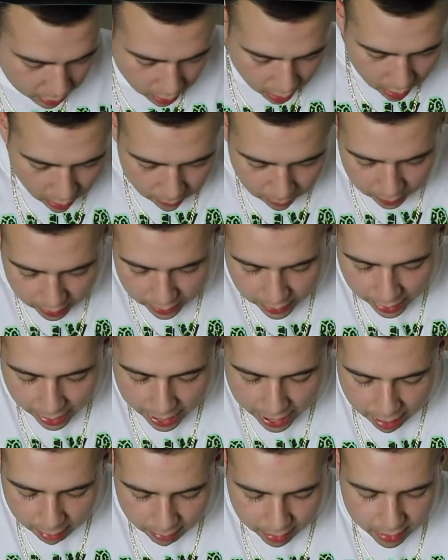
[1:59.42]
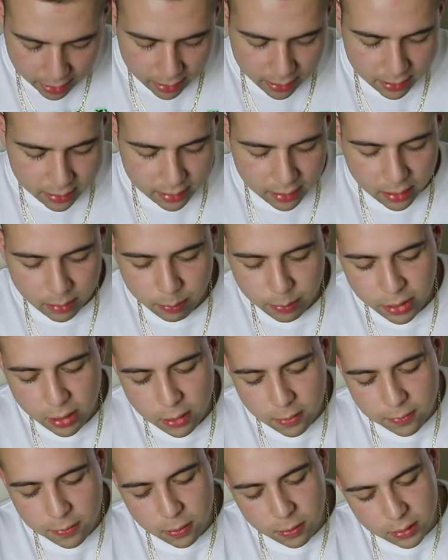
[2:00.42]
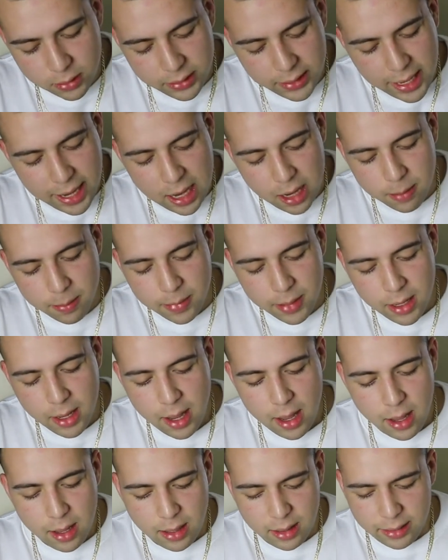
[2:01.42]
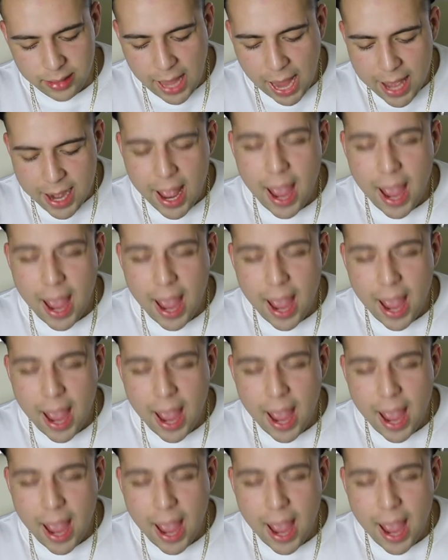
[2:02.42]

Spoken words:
start off with the hat right here. This is the beautiful and damn dad